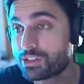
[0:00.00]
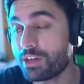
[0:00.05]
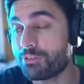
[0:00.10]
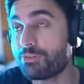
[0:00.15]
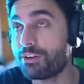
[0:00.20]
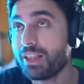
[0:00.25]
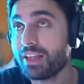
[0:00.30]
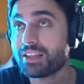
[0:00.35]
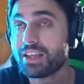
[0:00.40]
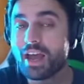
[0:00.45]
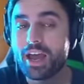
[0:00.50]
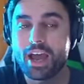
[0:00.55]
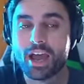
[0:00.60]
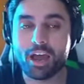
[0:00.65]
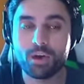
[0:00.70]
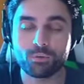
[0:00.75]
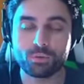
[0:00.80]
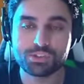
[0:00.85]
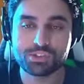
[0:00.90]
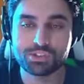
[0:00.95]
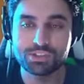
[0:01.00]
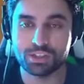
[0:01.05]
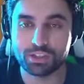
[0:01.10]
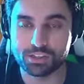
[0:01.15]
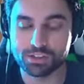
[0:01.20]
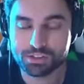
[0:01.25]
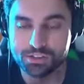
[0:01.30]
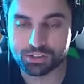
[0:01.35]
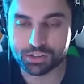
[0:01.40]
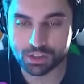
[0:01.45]
I feel like that ever
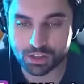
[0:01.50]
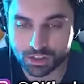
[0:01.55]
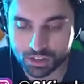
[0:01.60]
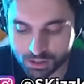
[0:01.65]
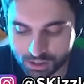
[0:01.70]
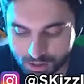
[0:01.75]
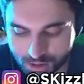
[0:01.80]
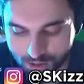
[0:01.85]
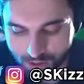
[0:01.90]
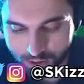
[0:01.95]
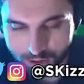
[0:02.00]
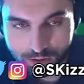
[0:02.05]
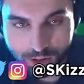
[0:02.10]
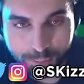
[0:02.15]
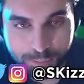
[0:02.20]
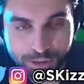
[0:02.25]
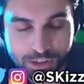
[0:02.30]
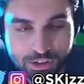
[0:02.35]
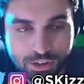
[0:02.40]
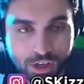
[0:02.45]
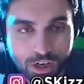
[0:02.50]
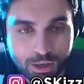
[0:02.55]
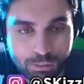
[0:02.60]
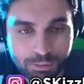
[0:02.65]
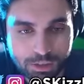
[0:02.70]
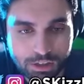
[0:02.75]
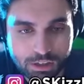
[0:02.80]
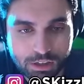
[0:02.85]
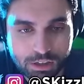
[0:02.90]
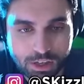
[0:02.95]
since the the
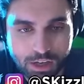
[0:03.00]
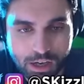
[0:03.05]
pandemic,